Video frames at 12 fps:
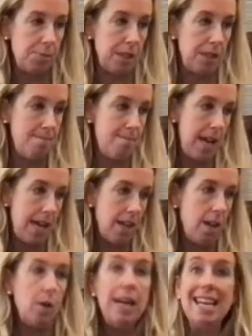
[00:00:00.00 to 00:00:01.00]
but the
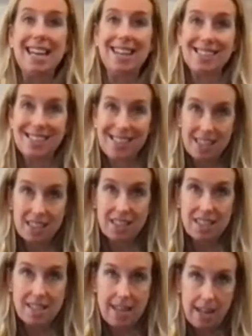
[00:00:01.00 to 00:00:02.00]
mayo in a sealed
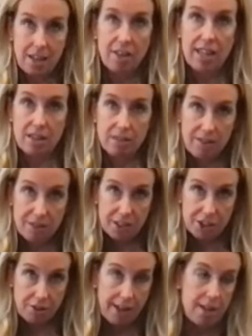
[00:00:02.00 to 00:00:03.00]
container in the
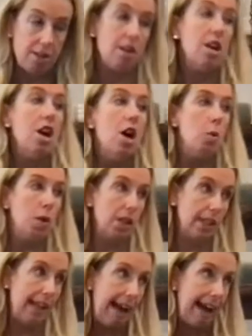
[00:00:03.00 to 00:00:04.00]
refrigerator
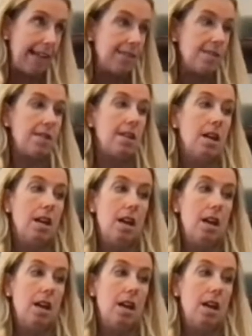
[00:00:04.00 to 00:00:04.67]
will last,